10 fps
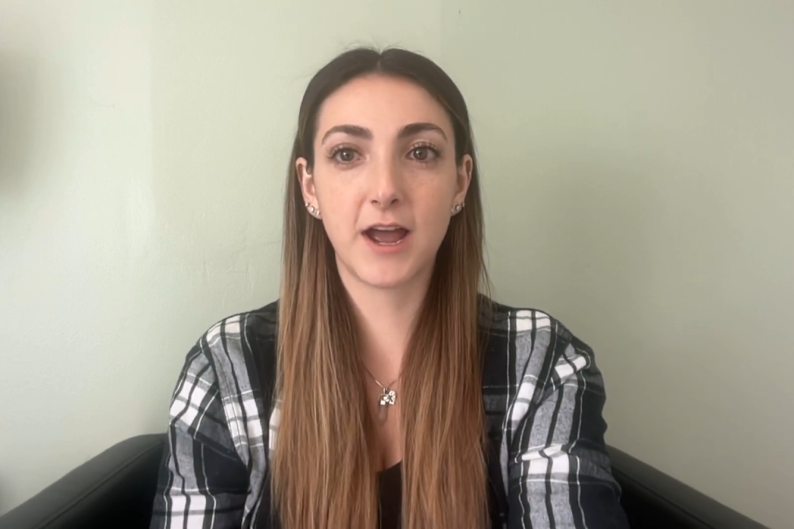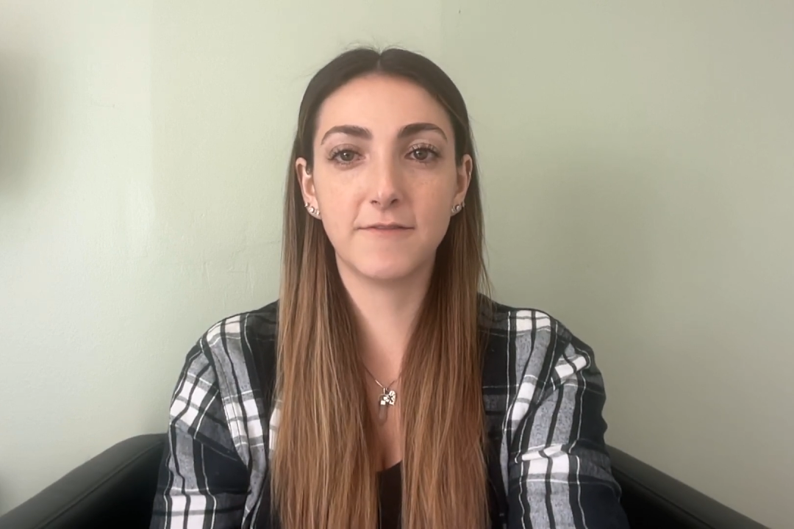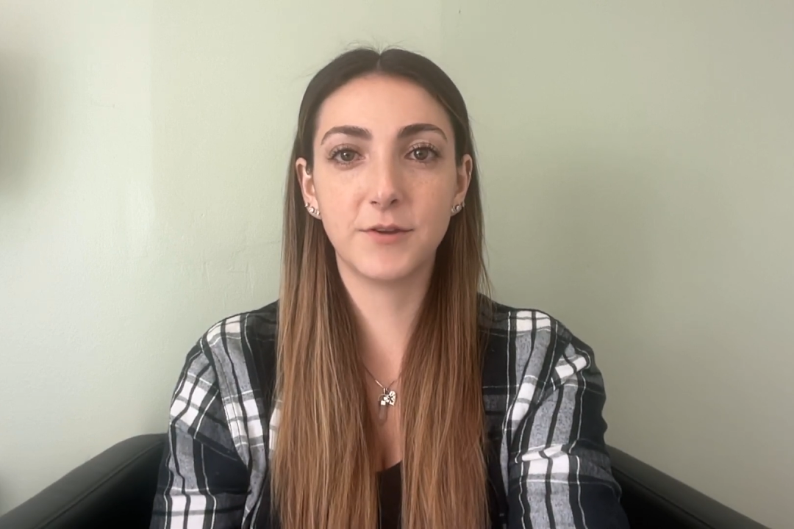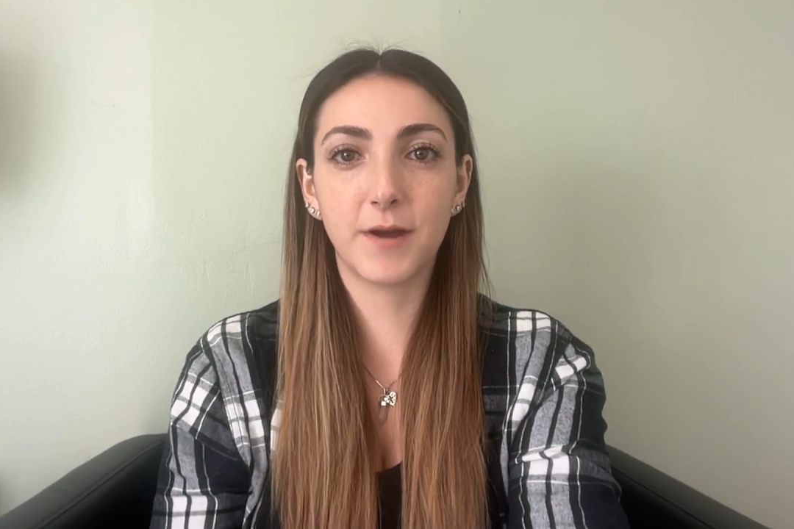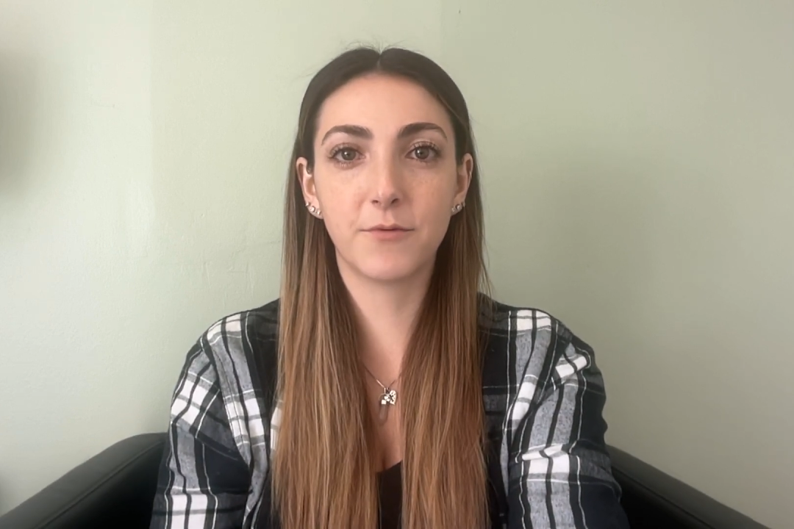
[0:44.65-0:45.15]
I
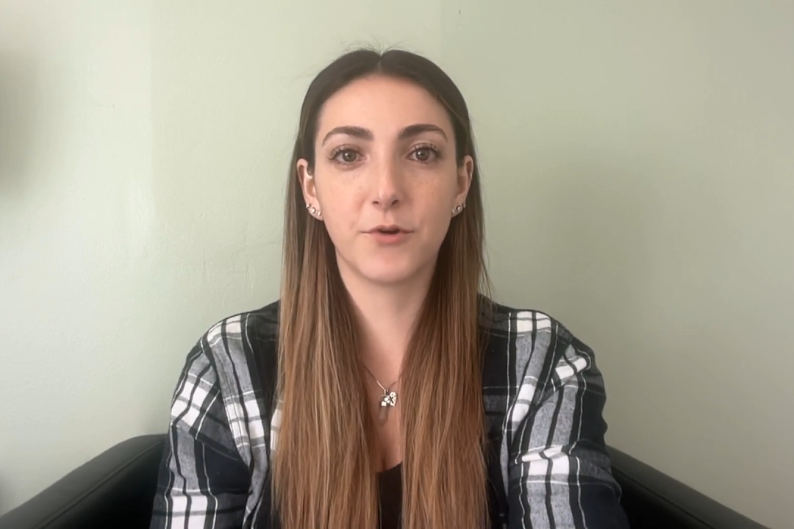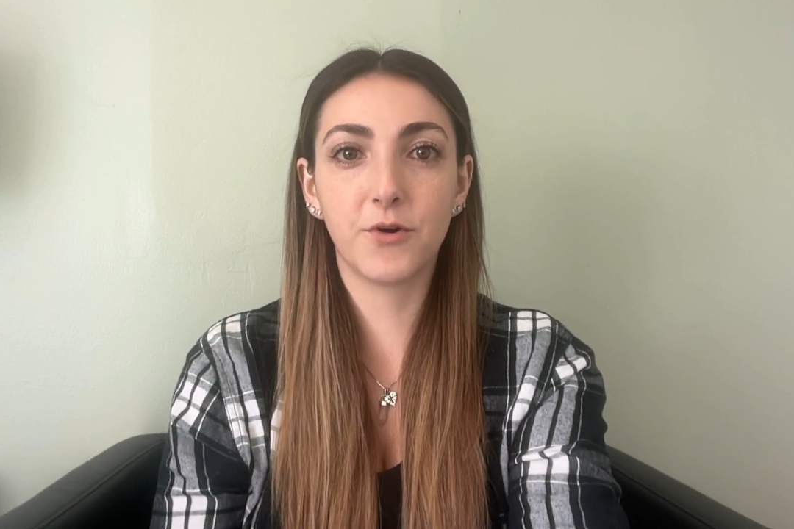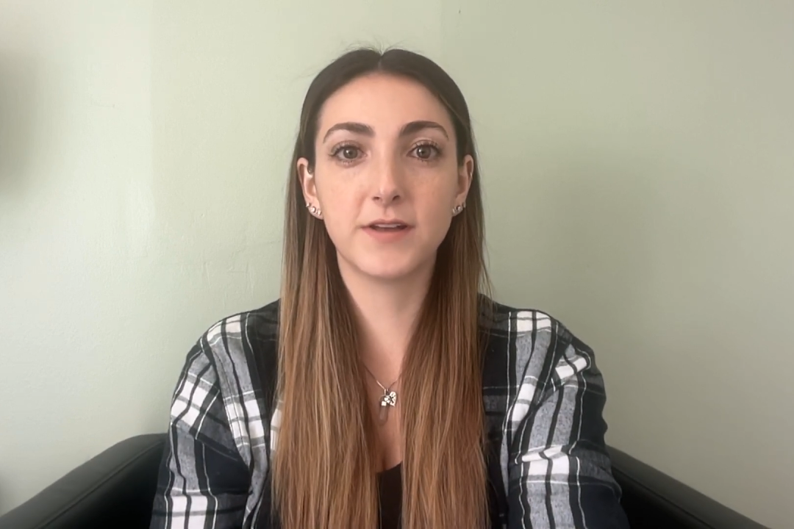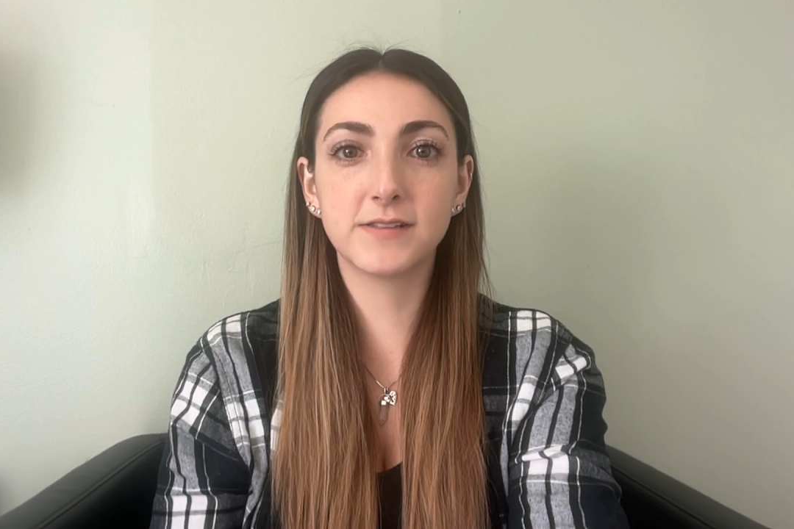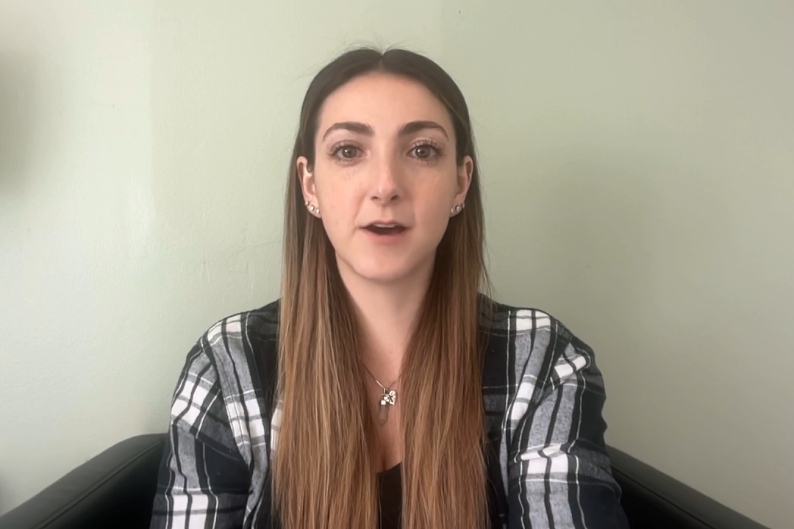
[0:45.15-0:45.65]
view my
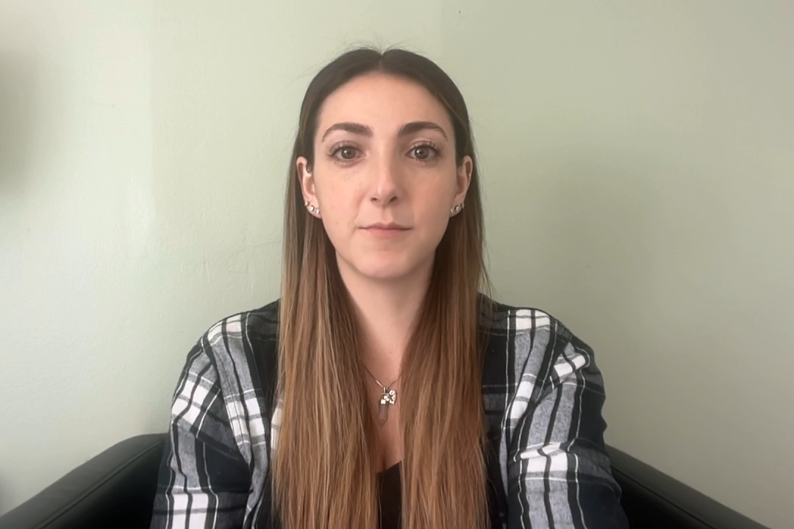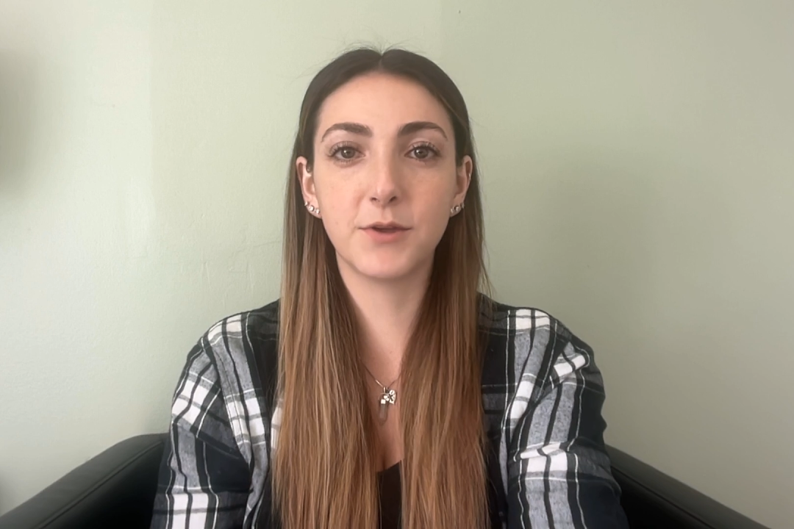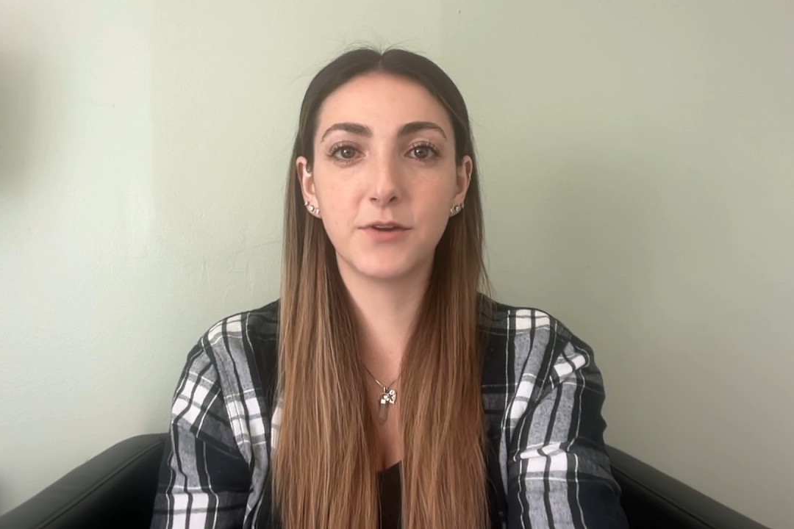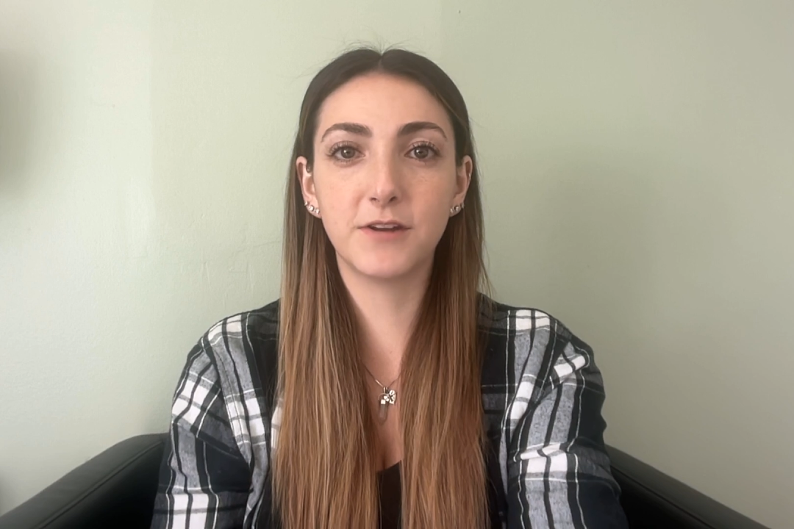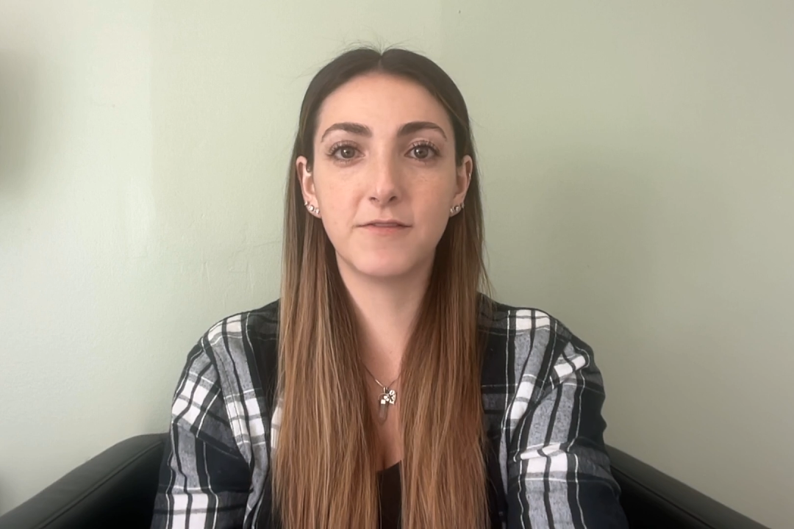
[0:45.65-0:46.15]
role as helping
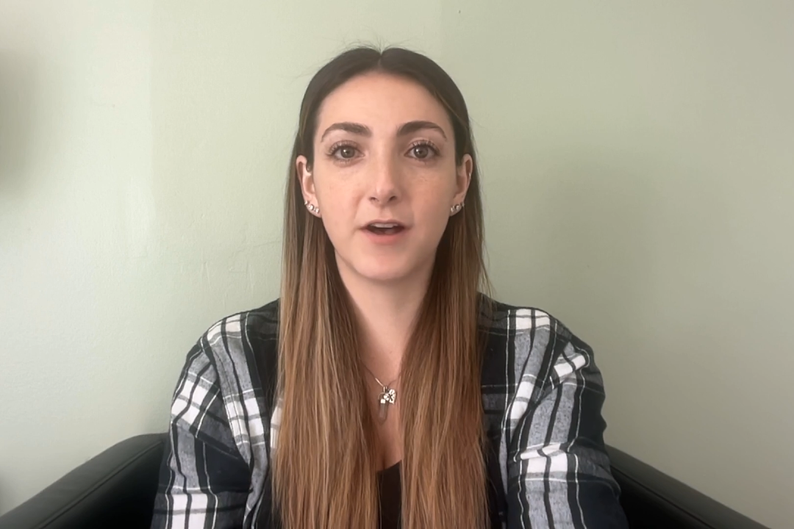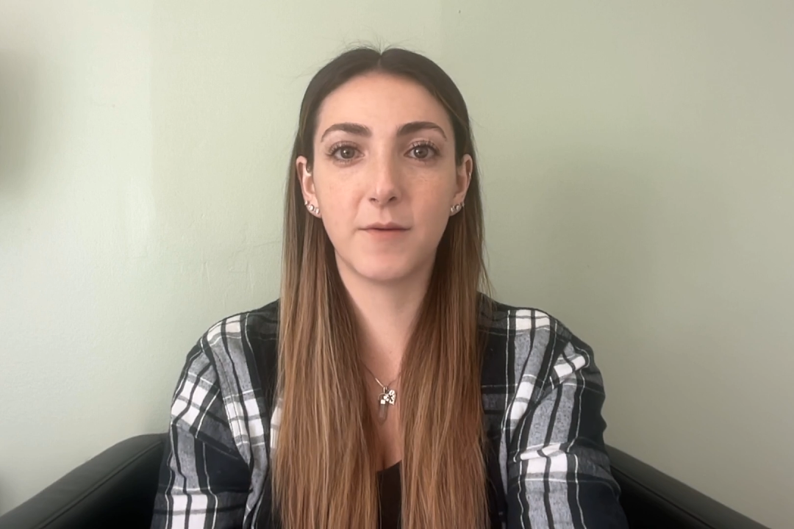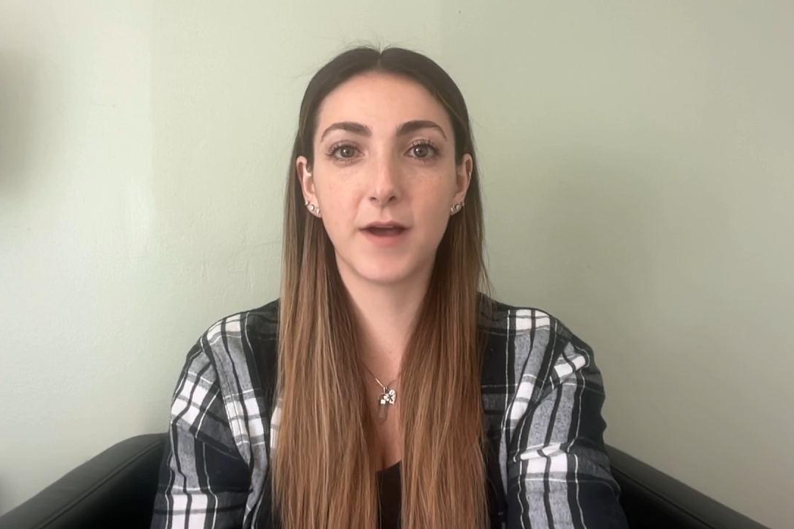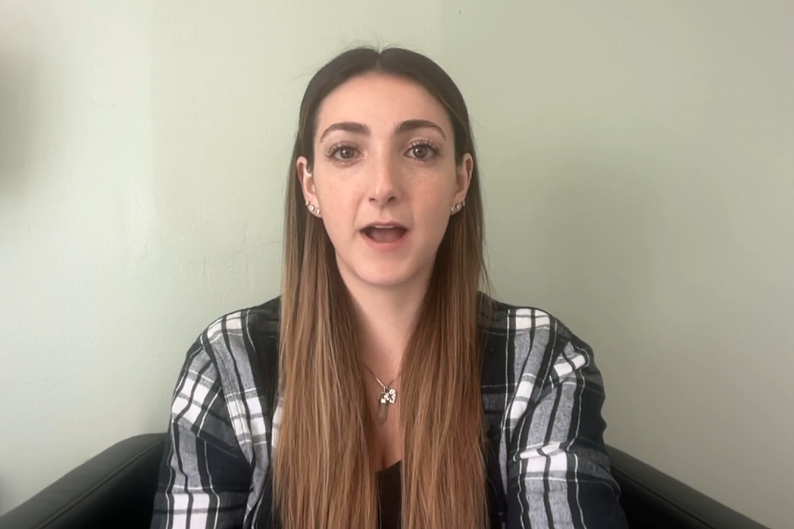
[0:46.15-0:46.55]
you to develop a